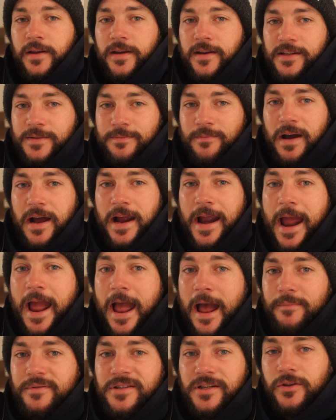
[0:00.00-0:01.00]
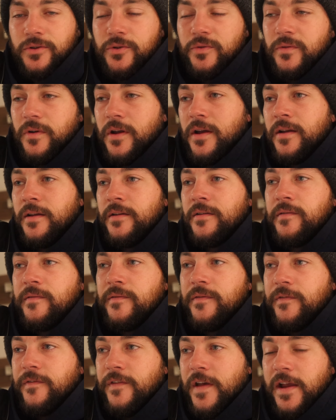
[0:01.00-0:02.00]
It is my absolute
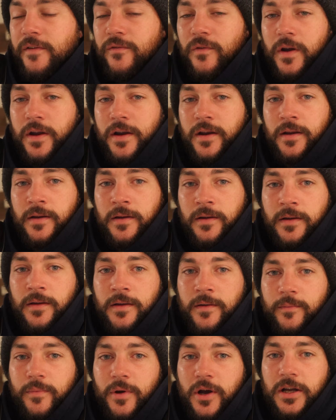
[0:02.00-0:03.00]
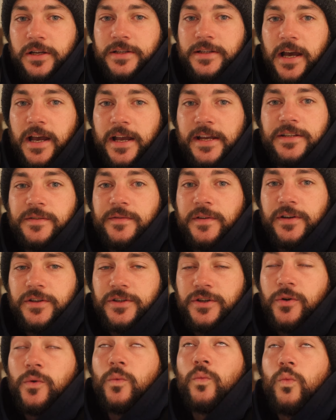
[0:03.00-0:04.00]
favorite pond to ice
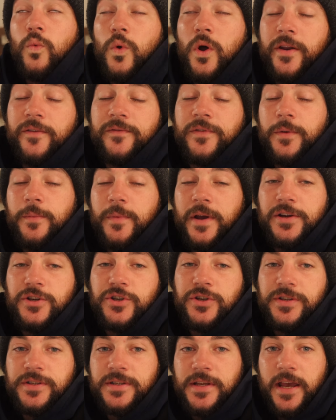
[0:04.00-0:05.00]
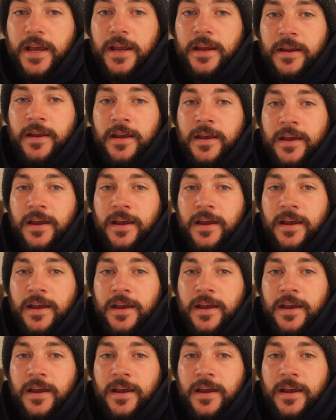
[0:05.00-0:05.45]
fish, or one of them I should say.